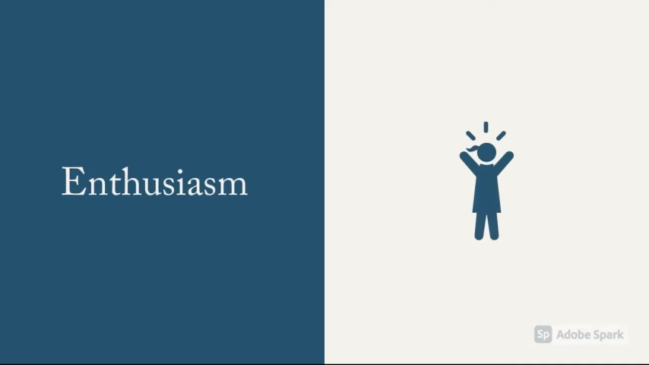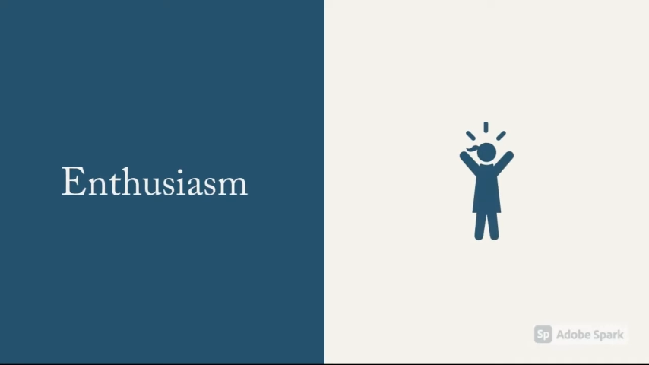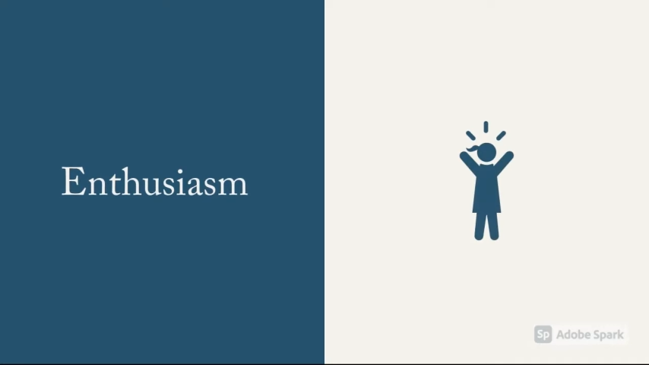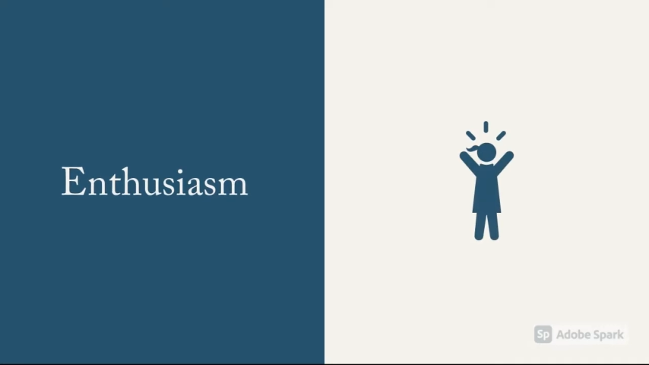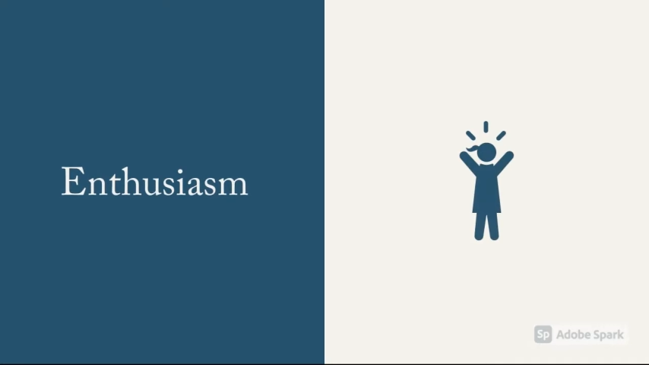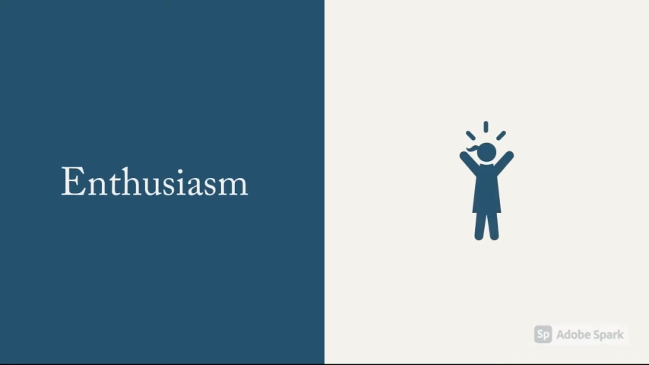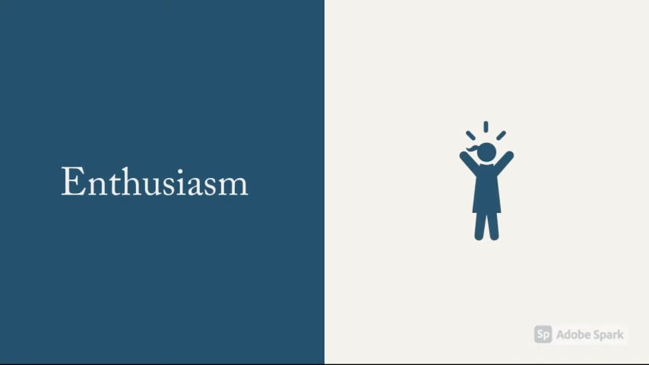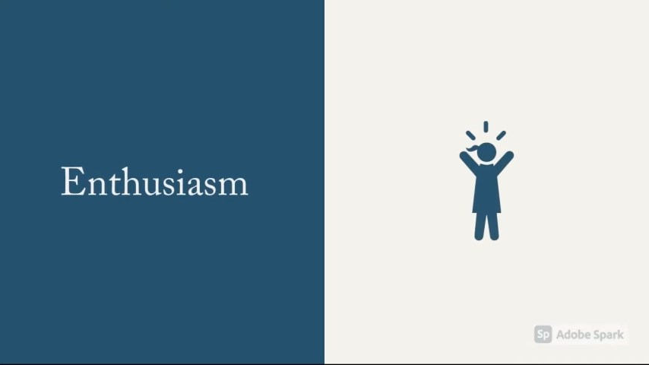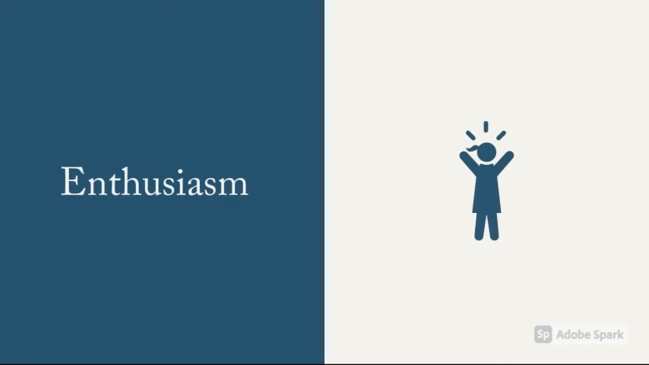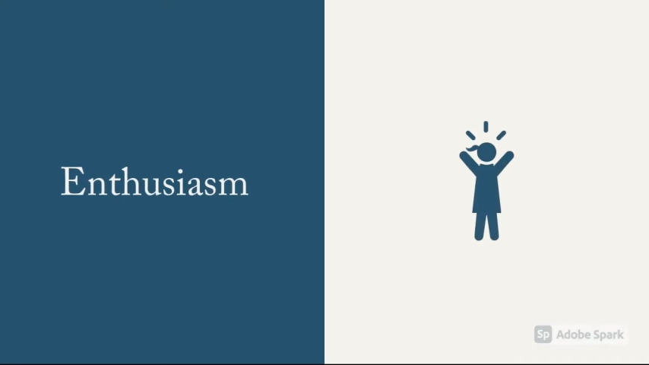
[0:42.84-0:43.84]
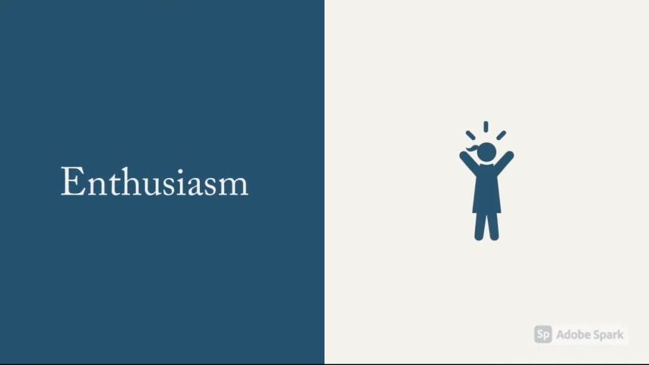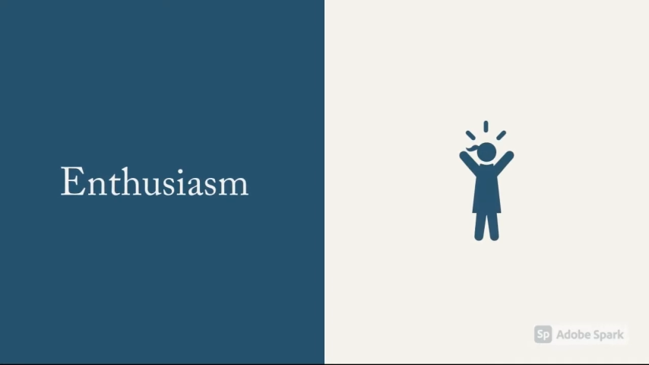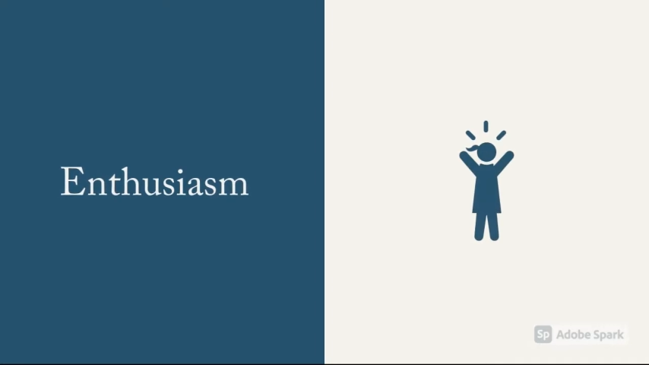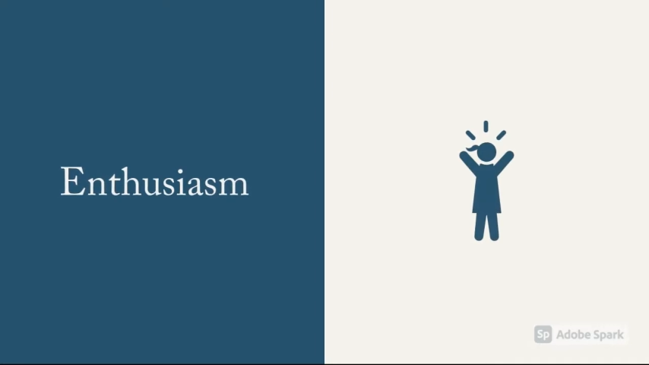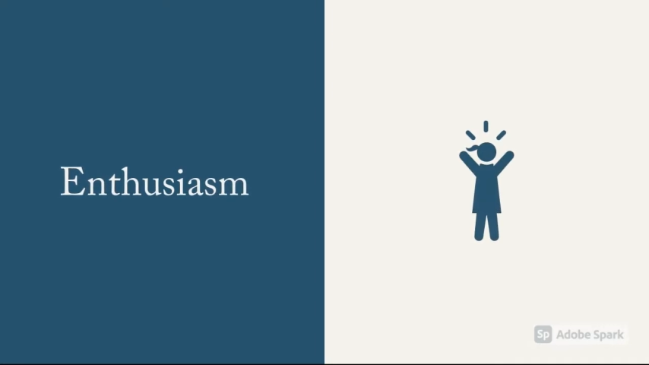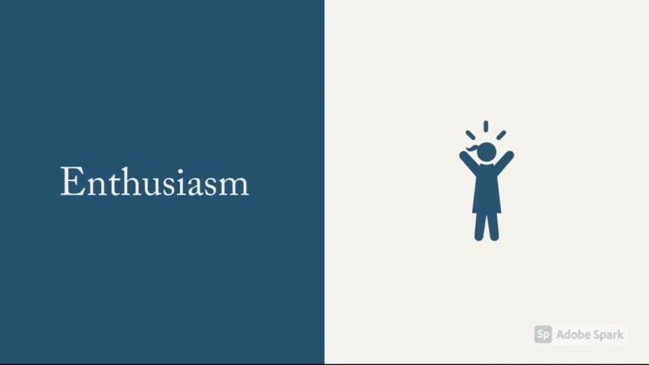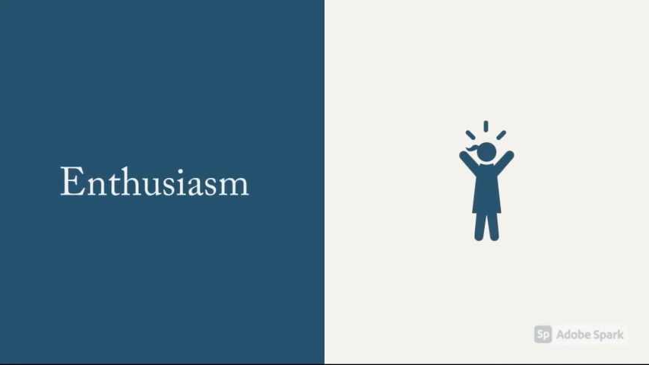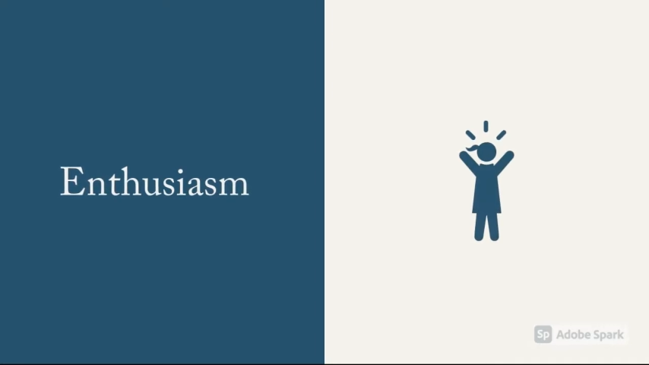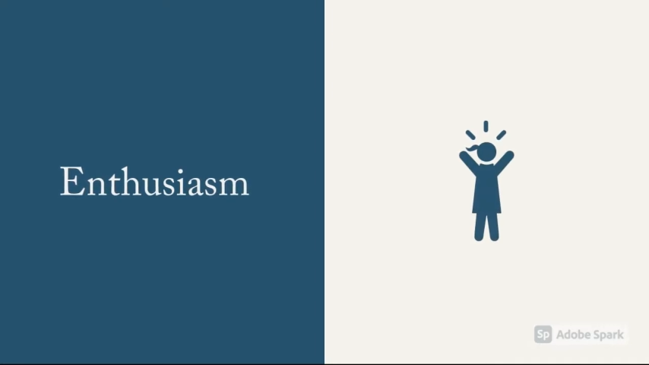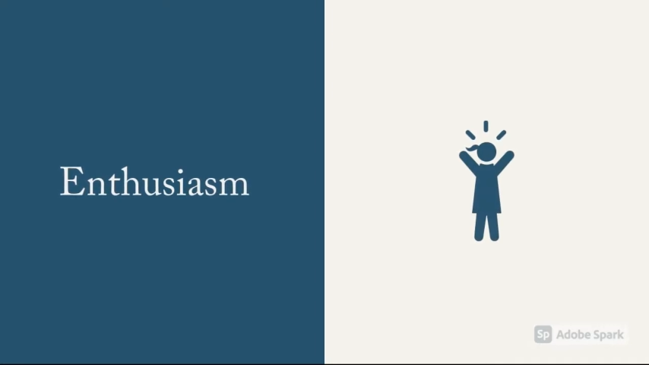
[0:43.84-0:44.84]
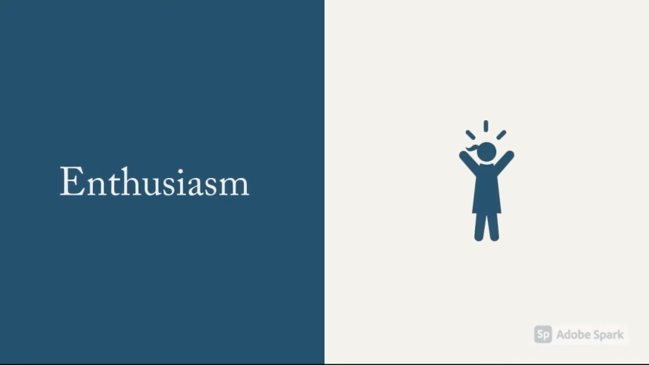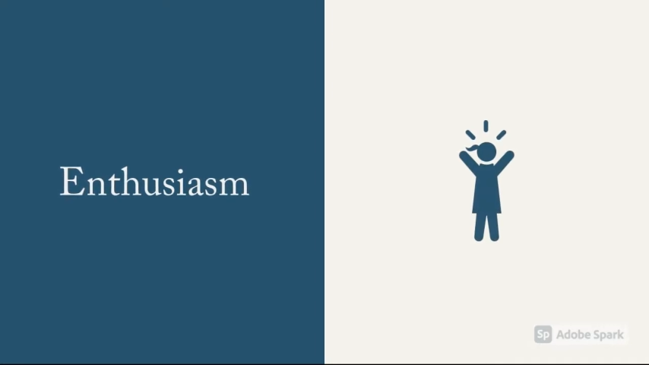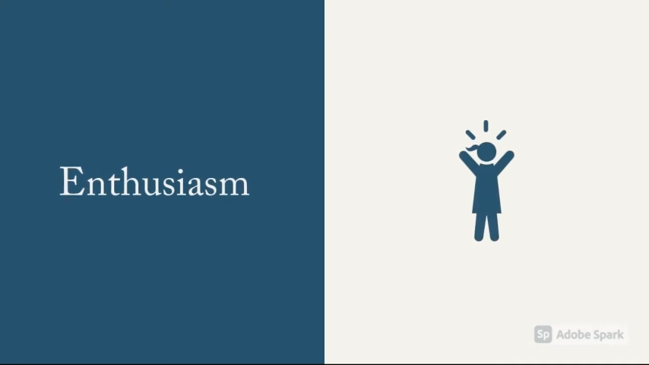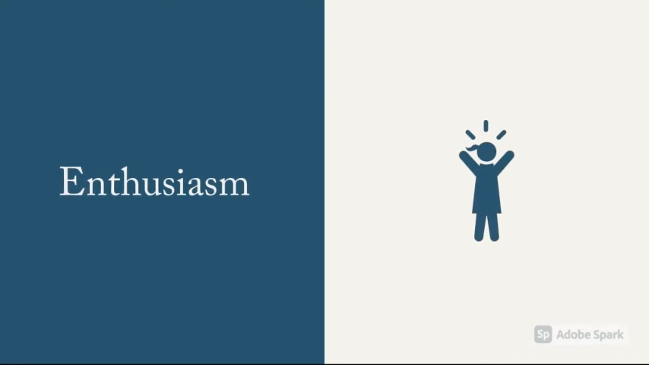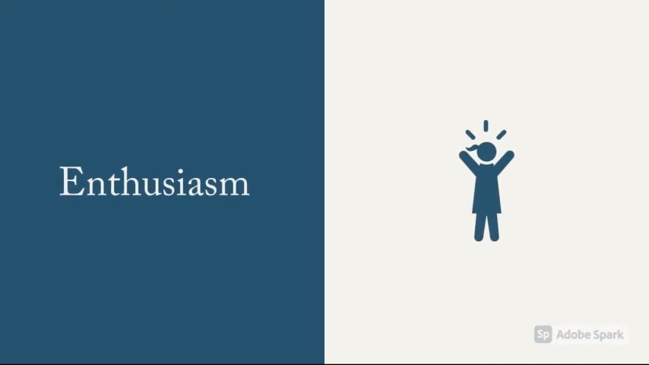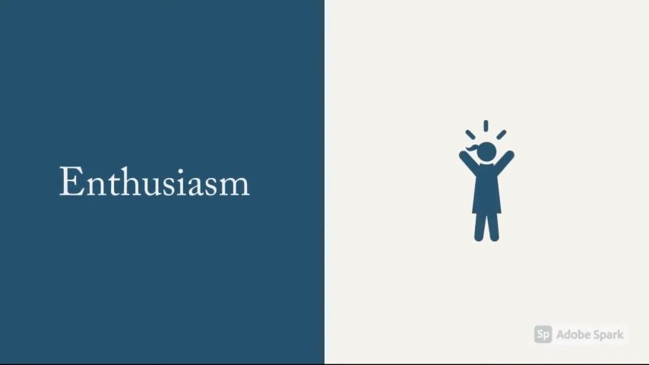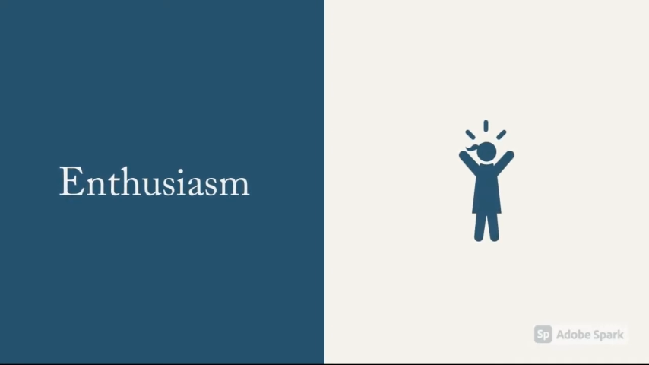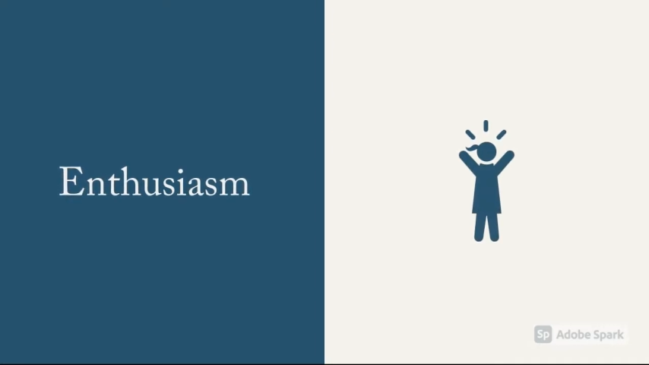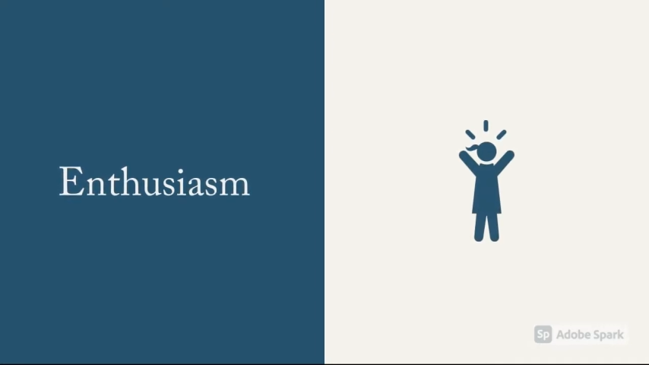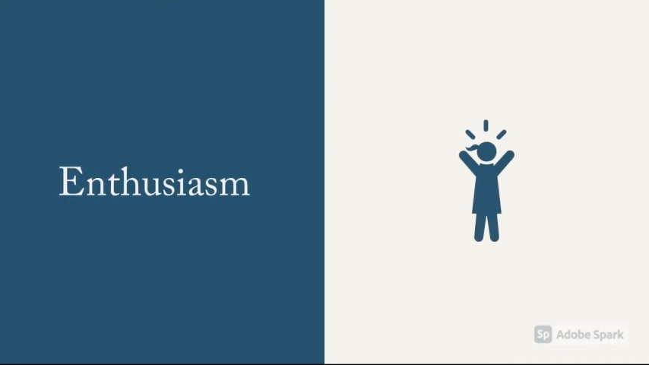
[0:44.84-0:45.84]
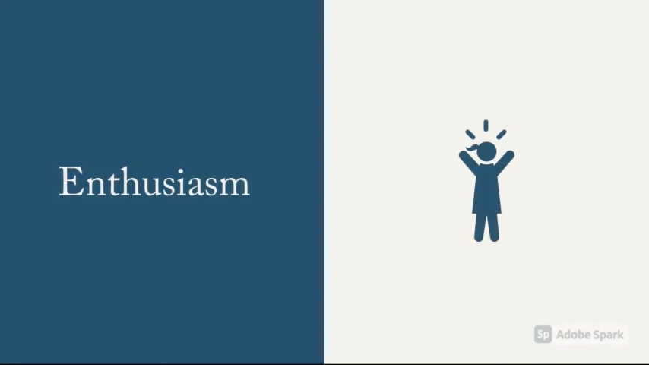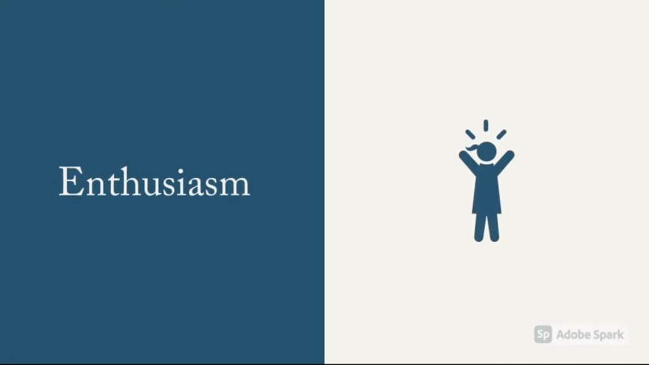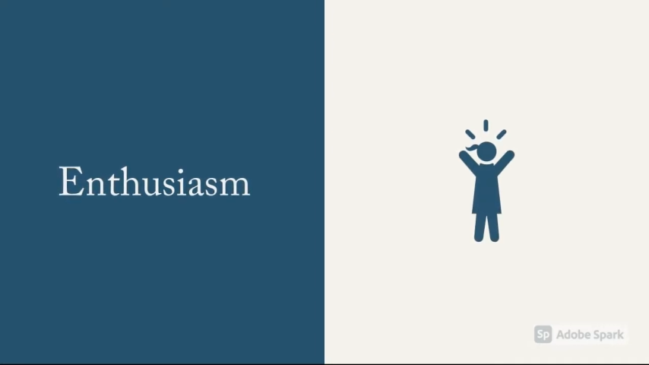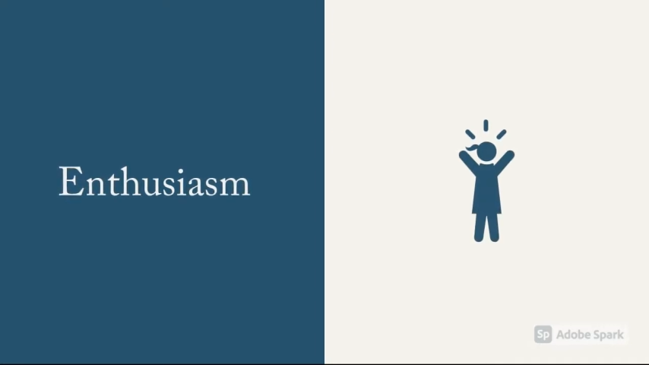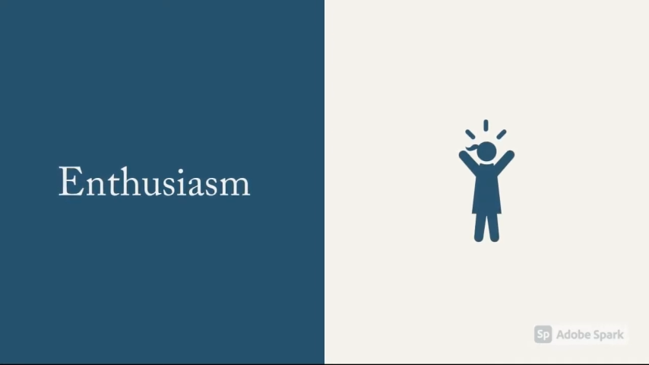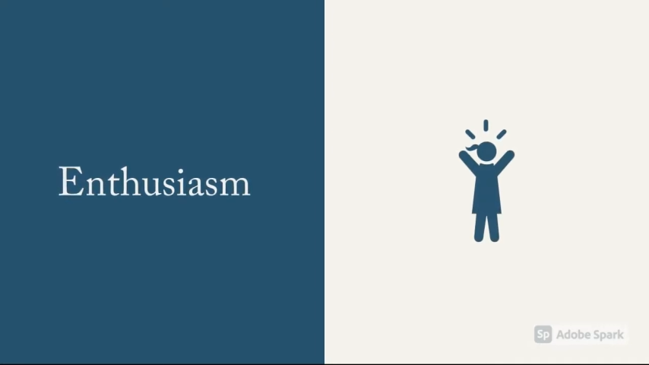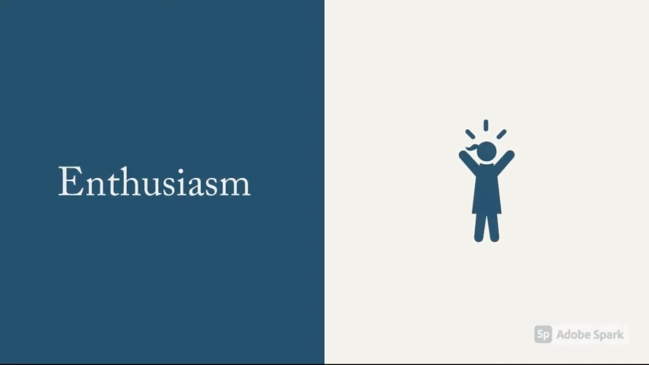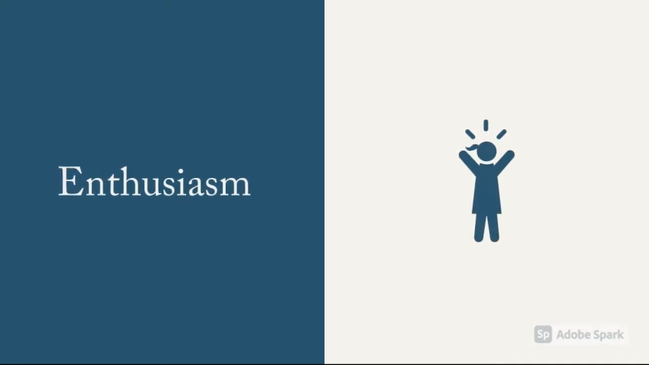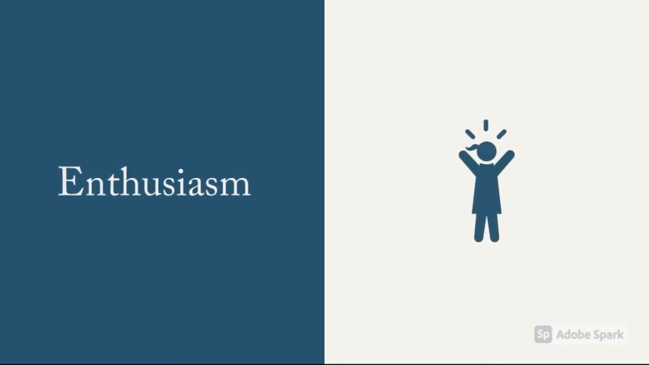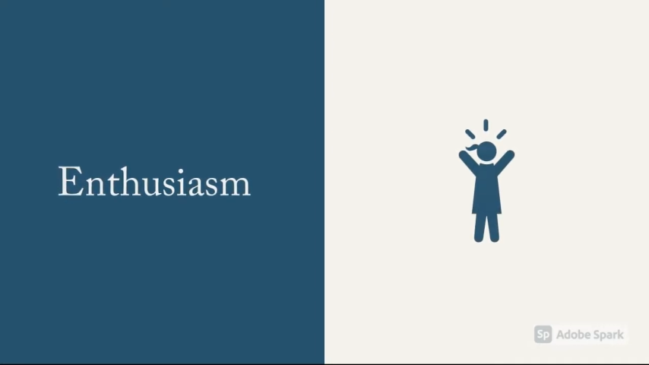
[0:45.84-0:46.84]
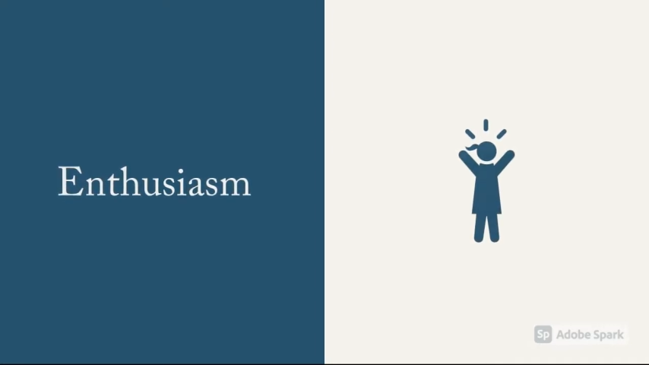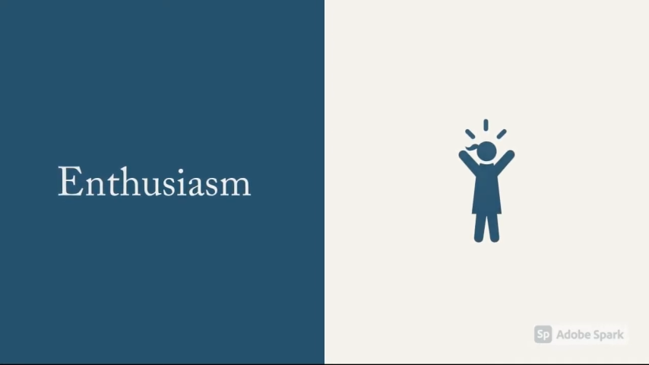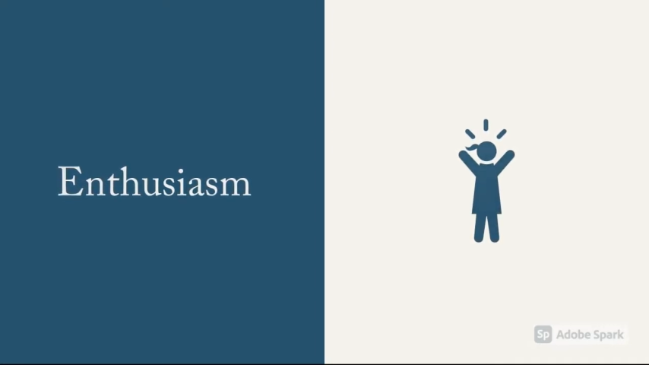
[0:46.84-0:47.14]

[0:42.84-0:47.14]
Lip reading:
(no speaker visible)